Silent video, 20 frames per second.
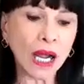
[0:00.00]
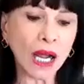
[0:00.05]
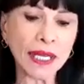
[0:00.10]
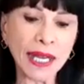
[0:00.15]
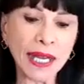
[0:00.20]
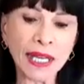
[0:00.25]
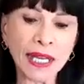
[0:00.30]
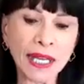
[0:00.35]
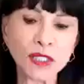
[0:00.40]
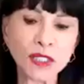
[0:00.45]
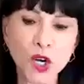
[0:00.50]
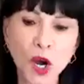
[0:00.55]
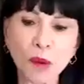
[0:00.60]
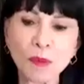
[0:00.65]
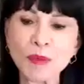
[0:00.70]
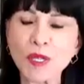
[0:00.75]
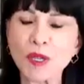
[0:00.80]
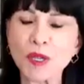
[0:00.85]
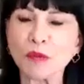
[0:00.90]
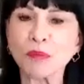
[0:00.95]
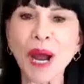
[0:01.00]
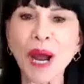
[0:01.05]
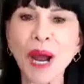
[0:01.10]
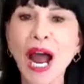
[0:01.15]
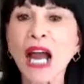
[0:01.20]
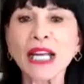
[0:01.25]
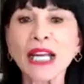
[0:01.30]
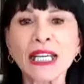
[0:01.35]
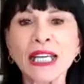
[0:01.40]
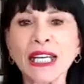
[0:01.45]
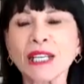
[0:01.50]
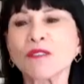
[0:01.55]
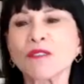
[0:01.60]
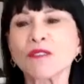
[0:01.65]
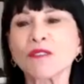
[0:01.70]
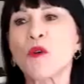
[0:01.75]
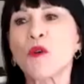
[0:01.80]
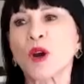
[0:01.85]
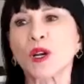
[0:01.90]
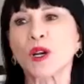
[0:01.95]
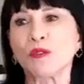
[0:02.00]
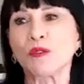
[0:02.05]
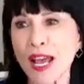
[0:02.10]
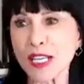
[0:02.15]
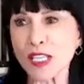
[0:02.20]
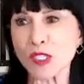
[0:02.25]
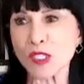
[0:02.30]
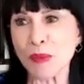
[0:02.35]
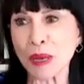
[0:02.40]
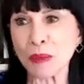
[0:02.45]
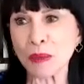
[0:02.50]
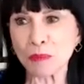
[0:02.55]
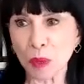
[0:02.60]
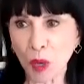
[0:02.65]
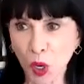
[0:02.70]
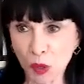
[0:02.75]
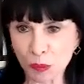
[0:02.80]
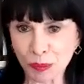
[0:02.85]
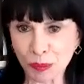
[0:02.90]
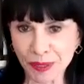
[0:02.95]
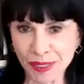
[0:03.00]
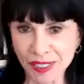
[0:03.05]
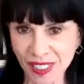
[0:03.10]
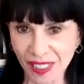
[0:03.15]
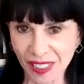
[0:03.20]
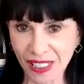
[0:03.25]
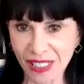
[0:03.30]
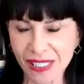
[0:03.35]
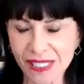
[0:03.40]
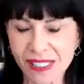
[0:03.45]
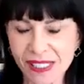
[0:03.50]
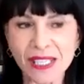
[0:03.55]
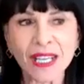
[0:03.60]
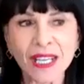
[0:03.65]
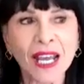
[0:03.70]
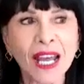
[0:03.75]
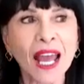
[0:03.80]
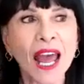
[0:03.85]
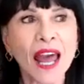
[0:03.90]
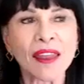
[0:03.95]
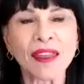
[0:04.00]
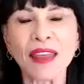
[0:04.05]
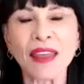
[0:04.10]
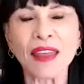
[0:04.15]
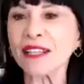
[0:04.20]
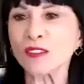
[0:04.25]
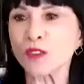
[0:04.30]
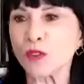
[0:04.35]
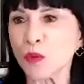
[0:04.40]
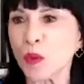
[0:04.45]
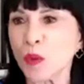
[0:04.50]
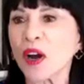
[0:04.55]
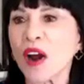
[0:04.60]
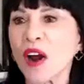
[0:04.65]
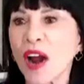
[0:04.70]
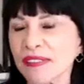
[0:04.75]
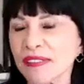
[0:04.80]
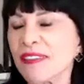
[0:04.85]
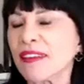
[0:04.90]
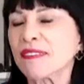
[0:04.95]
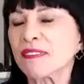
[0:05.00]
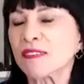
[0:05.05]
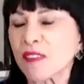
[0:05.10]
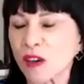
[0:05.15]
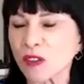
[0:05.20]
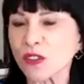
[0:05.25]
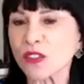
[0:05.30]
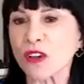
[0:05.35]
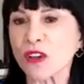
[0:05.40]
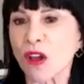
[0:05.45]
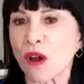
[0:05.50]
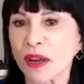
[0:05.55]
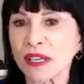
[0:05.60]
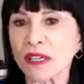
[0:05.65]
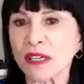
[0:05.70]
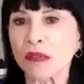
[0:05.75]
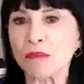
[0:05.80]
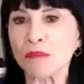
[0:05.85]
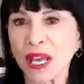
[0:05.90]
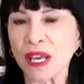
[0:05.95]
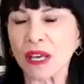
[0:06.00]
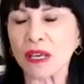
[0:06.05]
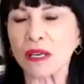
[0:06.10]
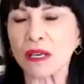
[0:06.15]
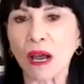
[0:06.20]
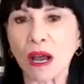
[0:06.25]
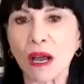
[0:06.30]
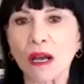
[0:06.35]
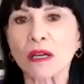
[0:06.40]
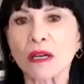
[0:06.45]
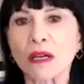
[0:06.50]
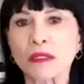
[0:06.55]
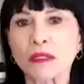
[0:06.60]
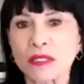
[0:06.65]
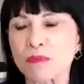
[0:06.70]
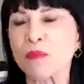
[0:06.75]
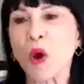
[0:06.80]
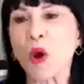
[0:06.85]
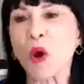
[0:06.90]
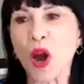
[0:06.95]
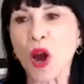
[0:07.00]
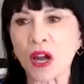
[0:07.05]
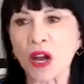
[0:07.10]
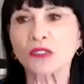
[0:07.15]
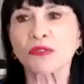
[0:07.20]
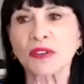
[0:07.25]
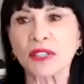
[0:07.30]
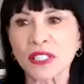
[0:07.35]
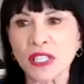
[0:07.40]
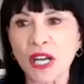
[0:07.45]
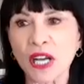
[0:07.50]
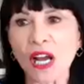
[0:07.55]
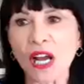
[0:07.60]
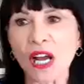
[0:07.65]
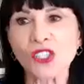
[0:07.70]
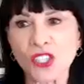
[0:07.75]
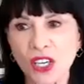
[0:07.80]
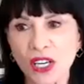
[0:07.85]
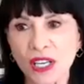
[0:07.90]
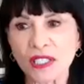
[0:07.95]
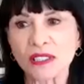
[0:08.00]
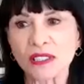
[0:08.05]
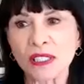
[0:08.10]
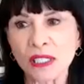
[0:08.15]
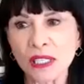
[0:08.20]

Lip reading: In terms of buying for investment purposes, that's where I think there's going to be a marked reduction